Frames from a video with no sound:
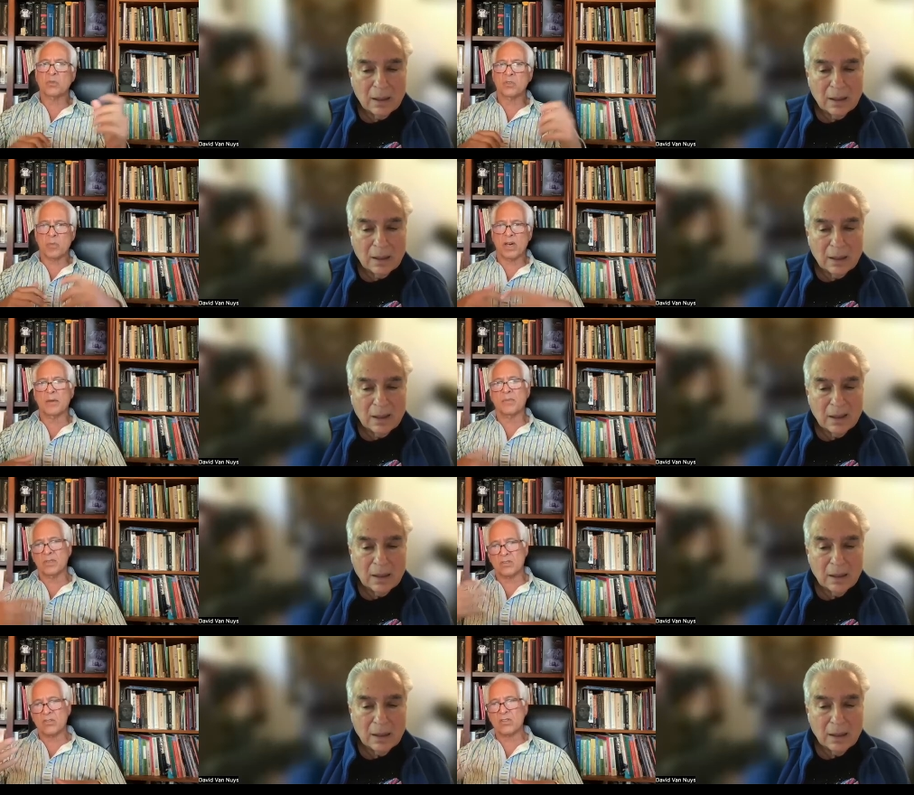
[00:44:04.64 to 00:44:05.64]
Speaker 1: was
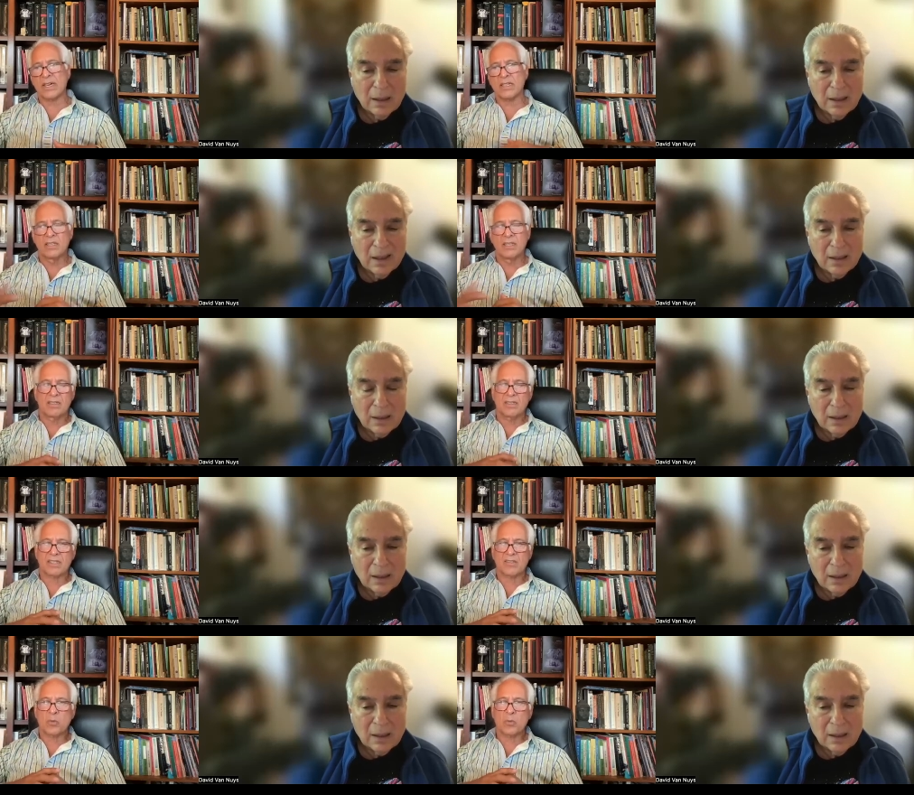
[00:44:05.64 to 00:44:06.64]
popular. So
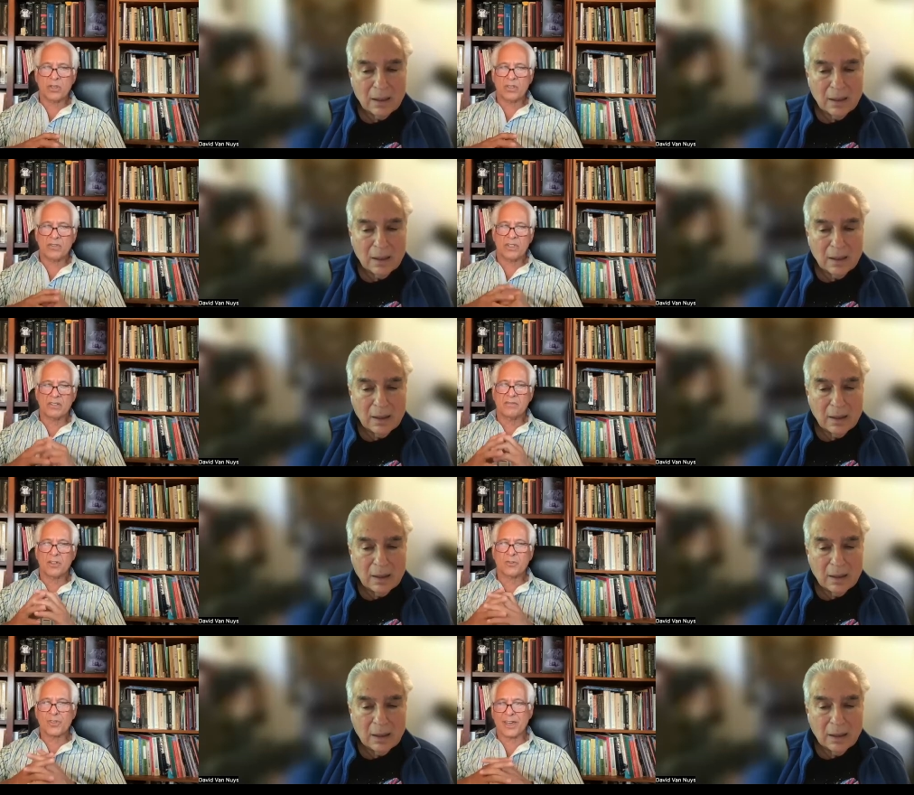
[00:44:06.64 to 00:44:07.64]
that's the birth of
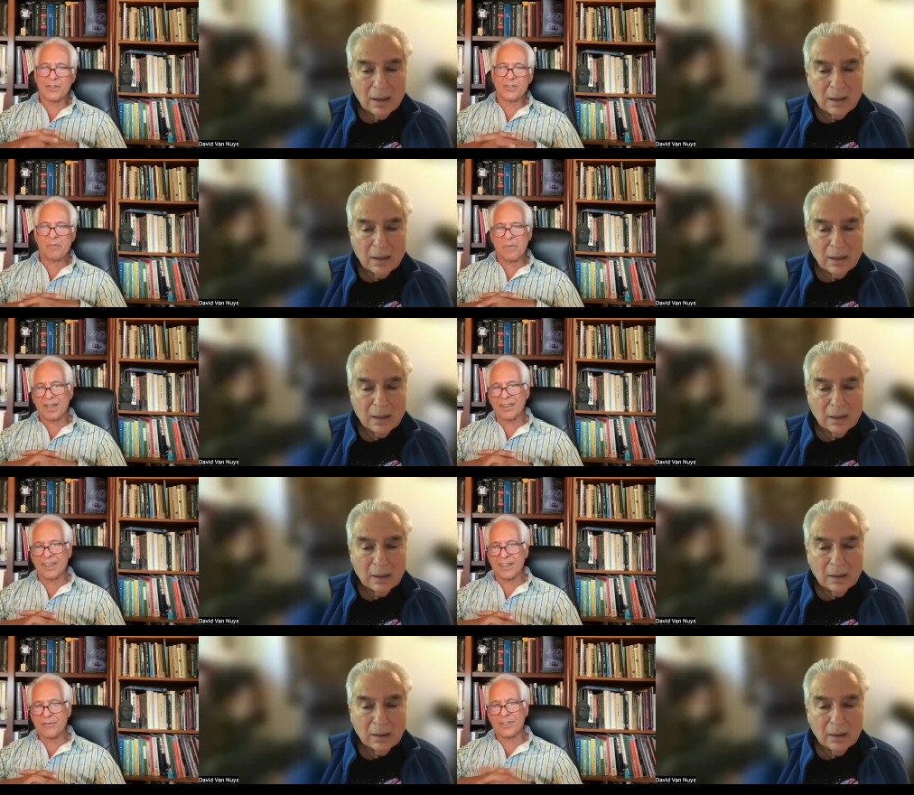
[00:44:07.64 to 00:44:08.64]
Osiris in my
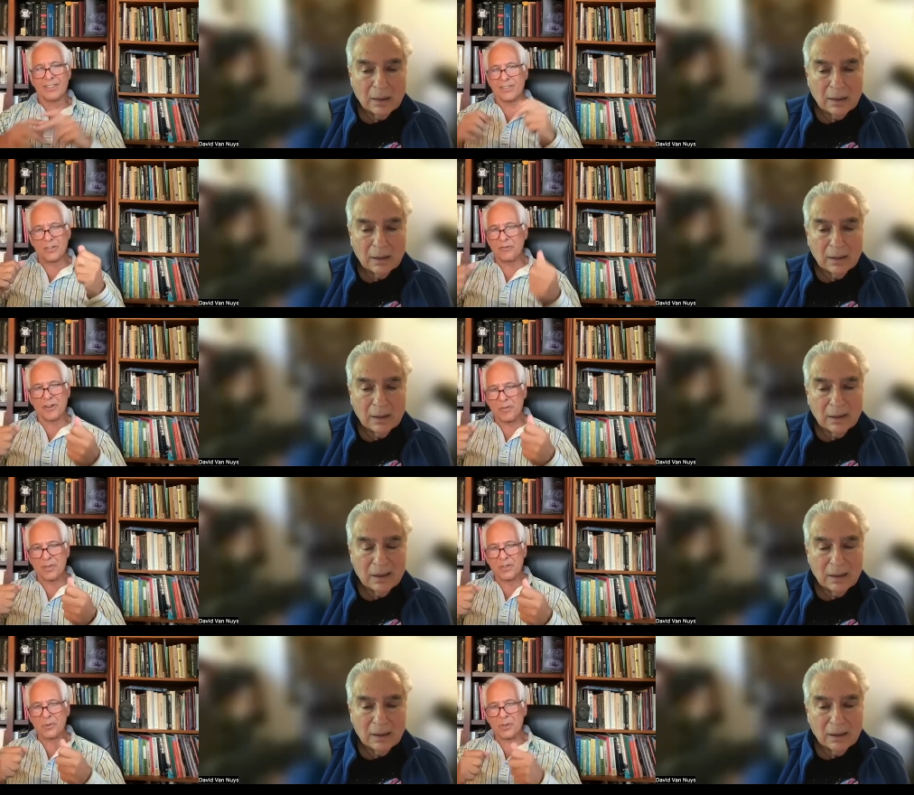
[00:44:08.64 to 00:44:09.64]
life, and he's still very
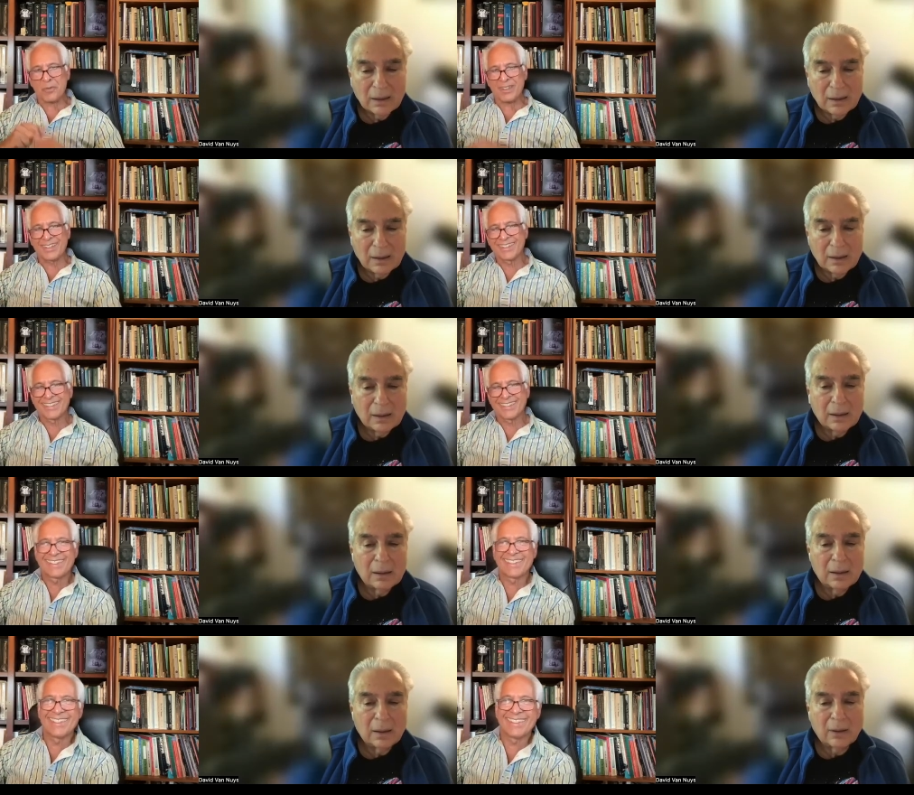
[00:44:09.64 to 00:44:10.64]
much with me.
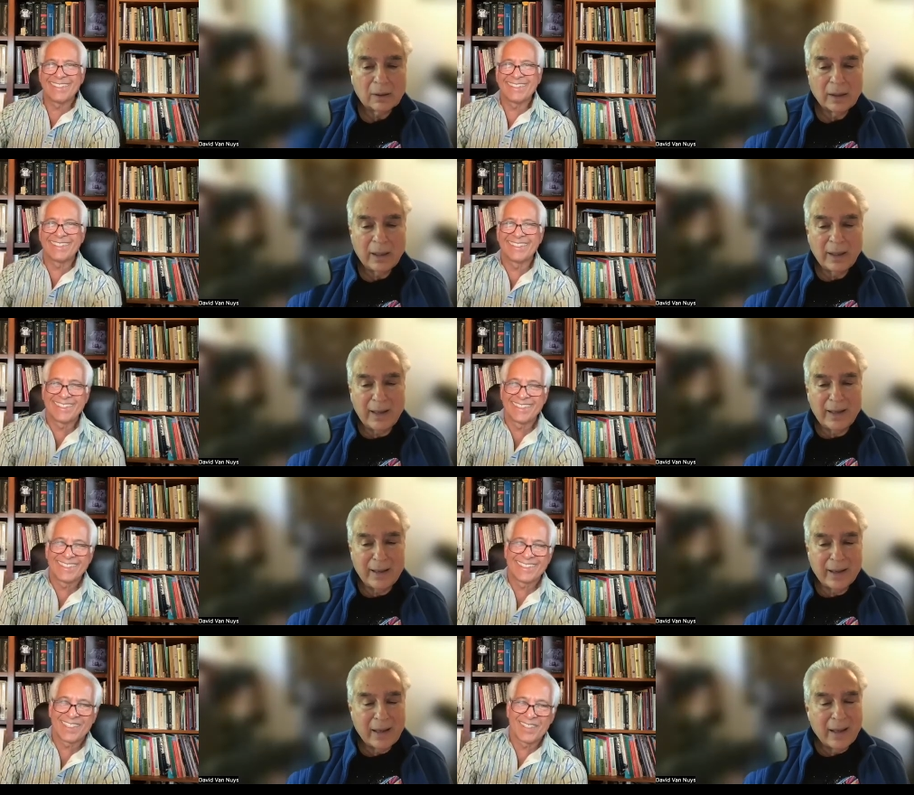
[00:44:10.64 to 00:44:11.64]

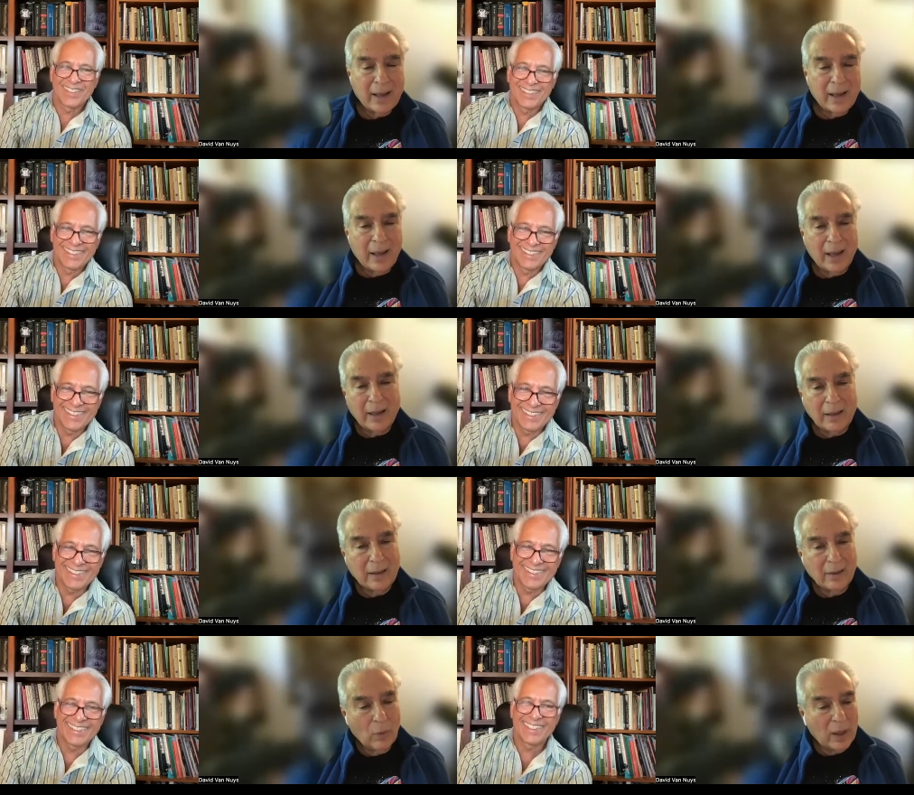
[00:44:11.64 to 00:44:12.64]
Speaker 2: Okay.
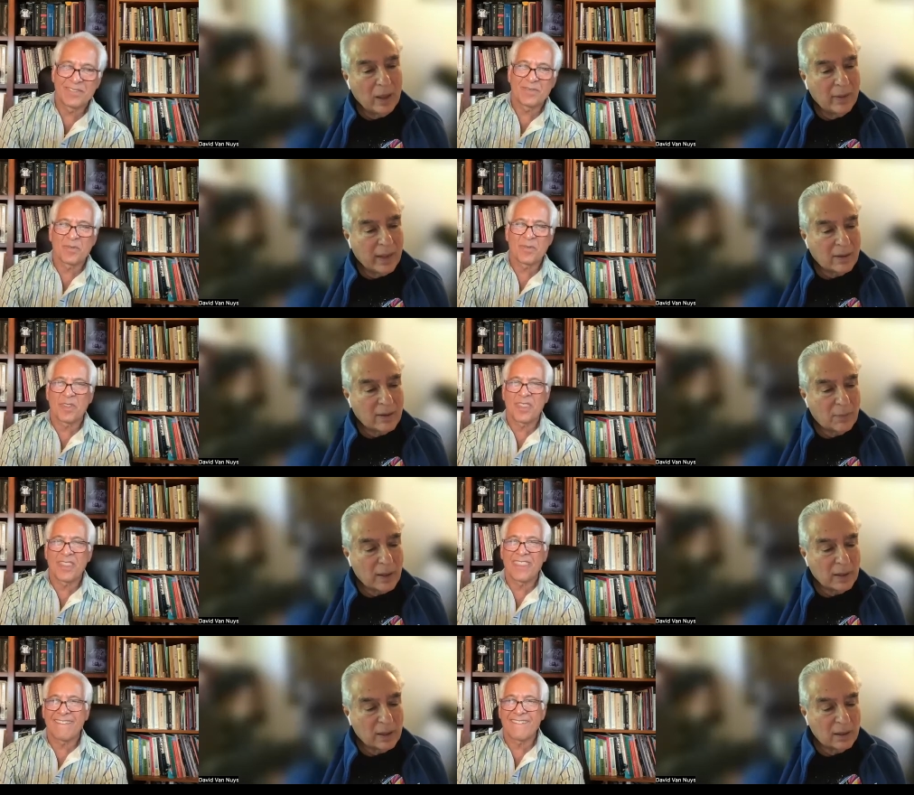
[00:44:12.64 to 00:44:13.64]
Well, that's
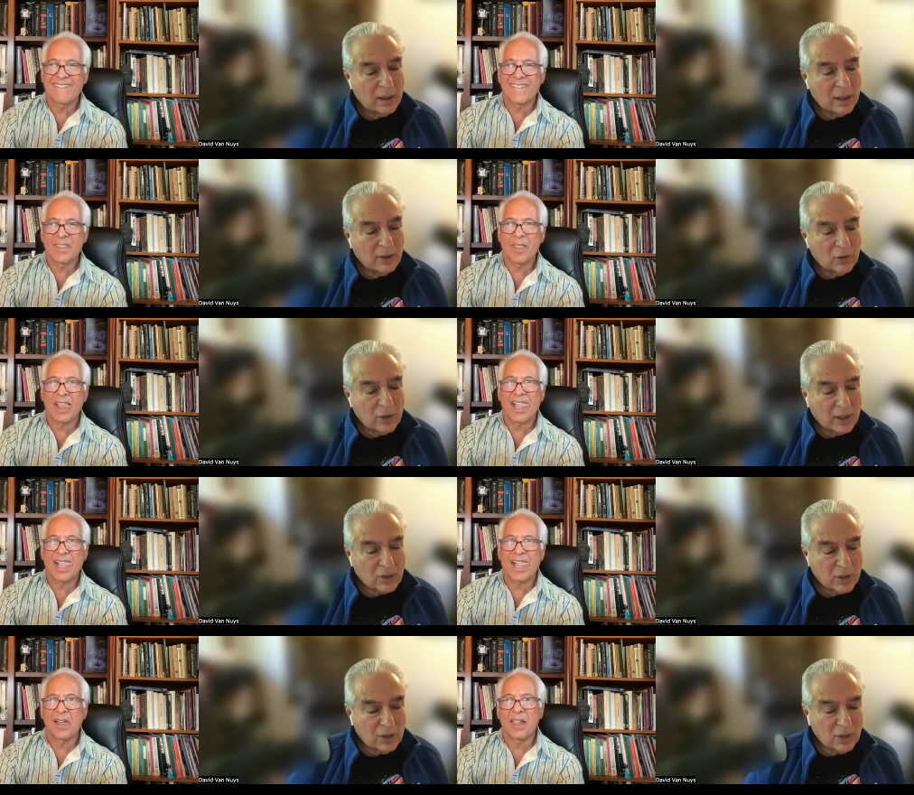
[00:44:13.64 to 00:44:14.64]
probably a good
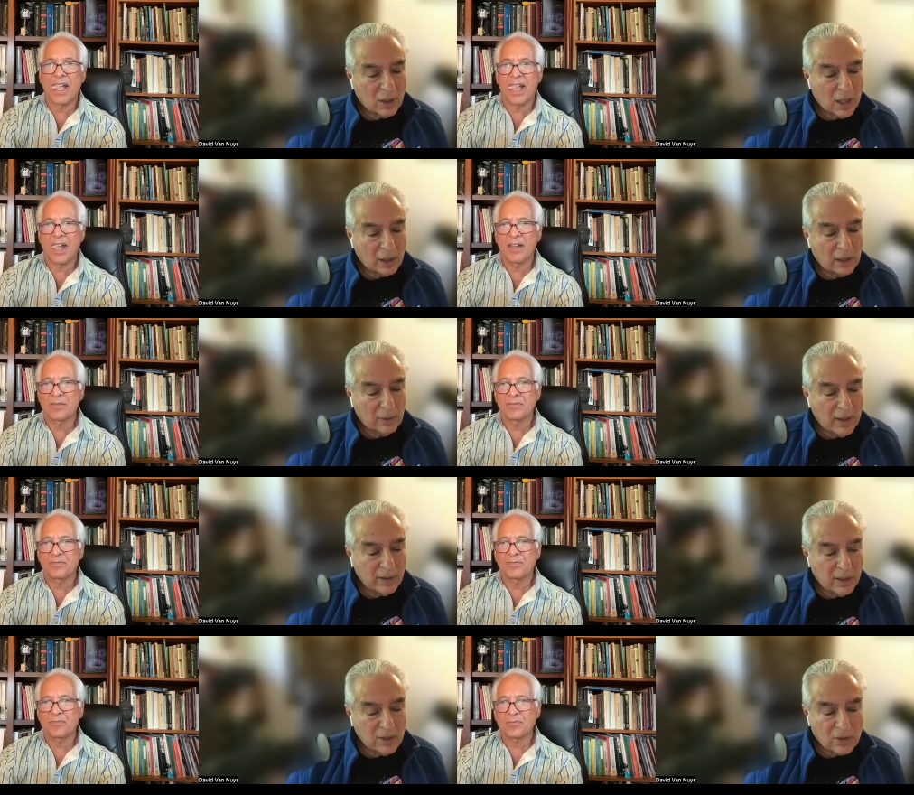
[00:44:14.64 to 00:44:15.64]
introduction to talking
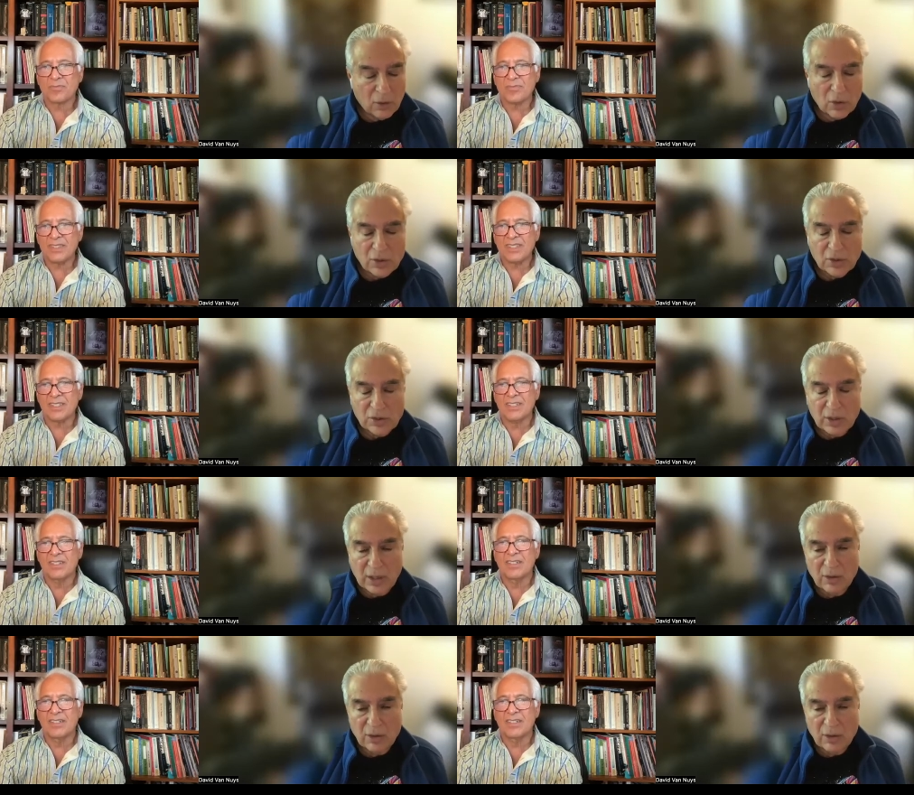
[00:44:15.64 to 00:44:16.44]
about these courses that